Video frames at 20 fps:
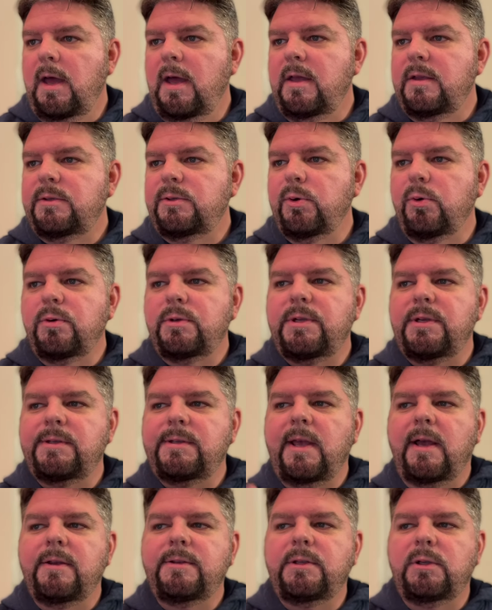Sources
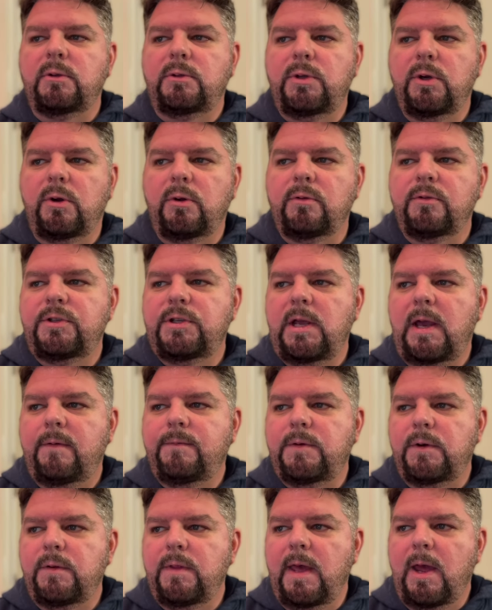also told
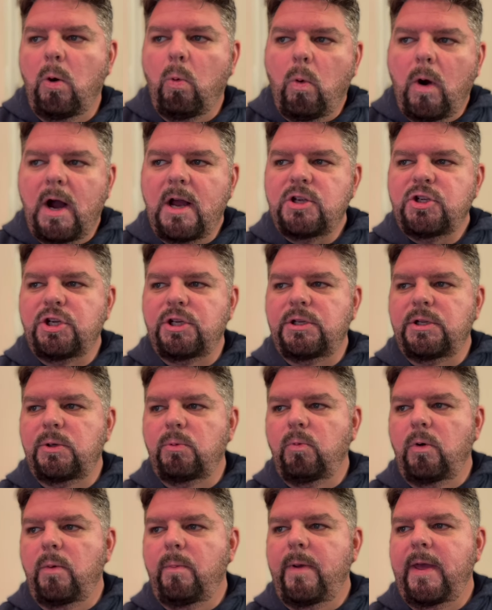Schefter that
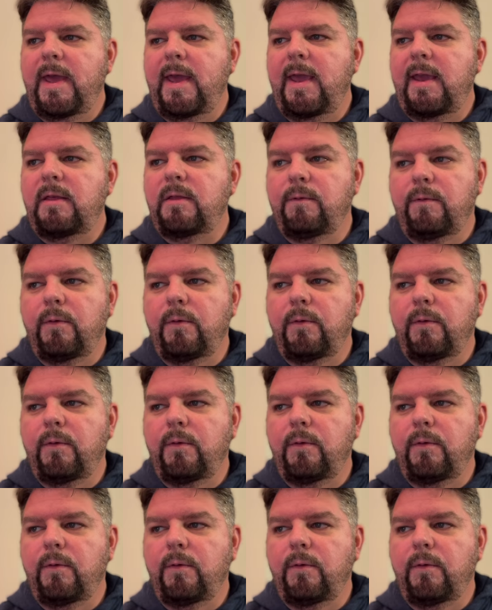Washington will pay the